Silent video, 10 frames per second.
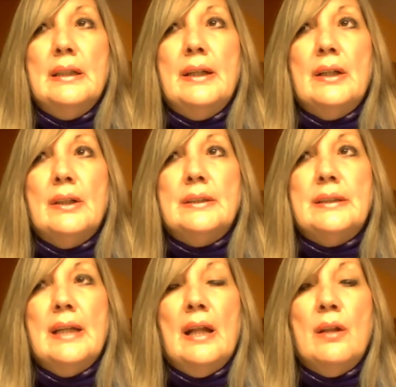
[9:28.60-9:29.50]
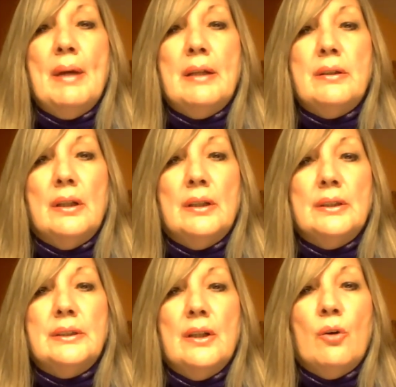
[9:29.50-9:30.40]
there's
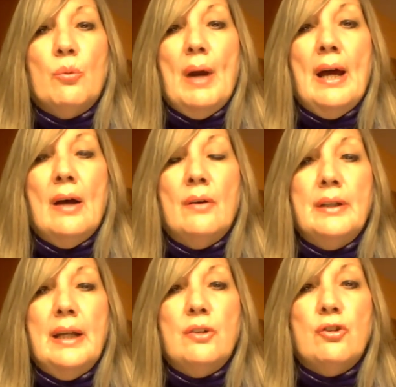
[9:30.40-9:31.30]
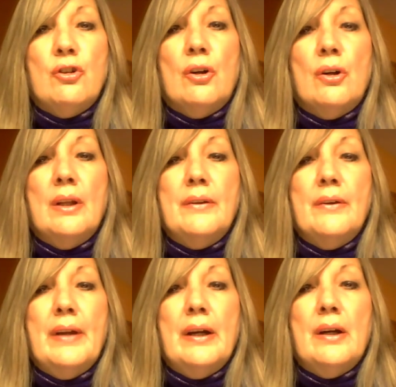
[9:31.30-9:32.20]
elementals around nature, and
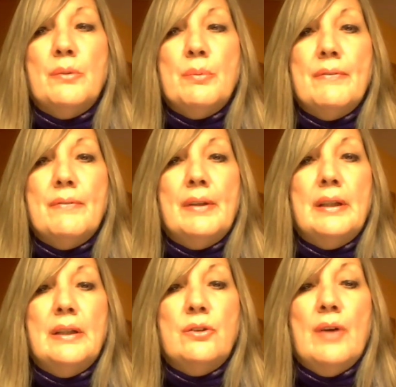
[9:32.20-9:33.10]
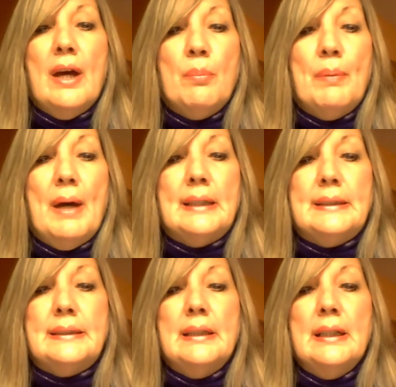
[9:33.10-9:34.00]
they're there specifically to help
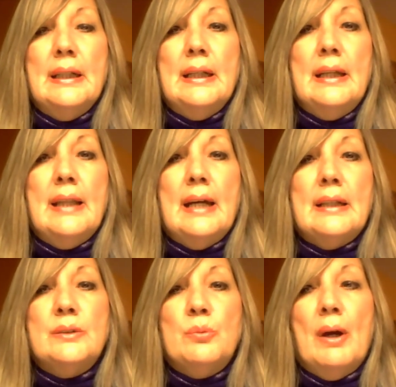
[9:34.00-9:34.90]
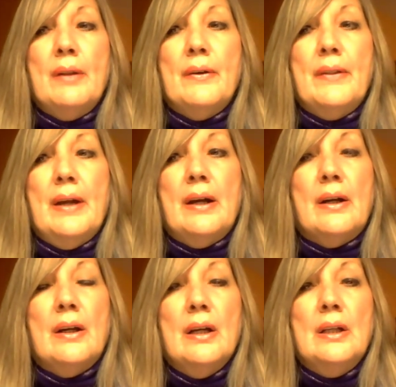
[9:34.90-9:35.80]
us, and that is why they're
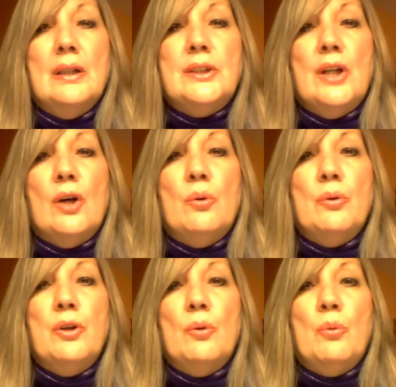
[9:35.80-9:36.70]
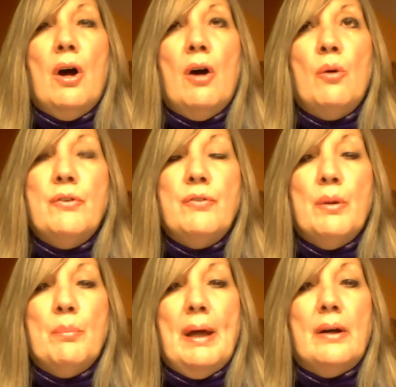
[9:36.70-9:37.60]
there. So you will always
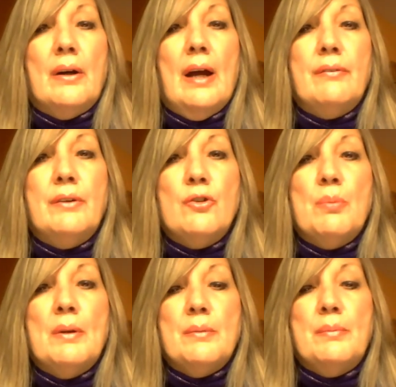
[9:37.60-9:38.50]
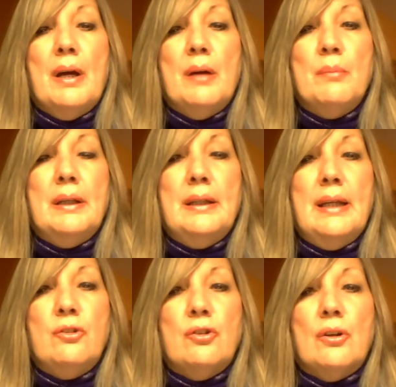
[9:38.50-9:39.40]
feel better after you spend some time in
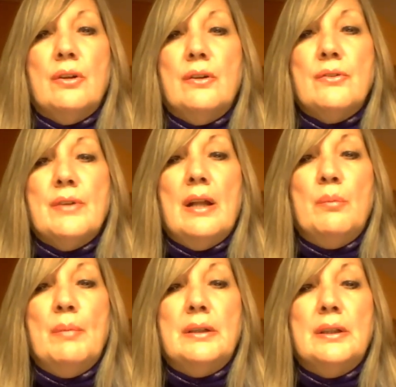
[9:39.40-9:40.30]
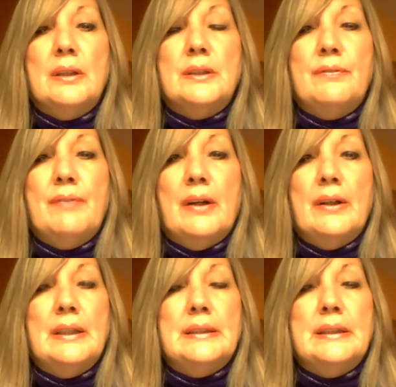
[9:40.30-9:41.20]
nature. There's elementals,
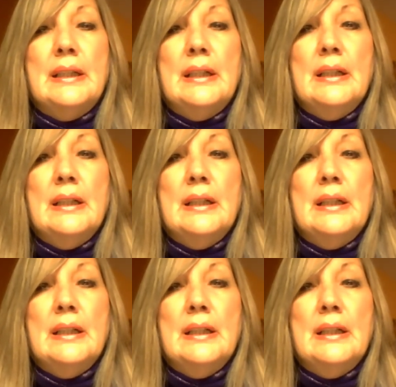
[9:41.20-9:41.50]
fairies,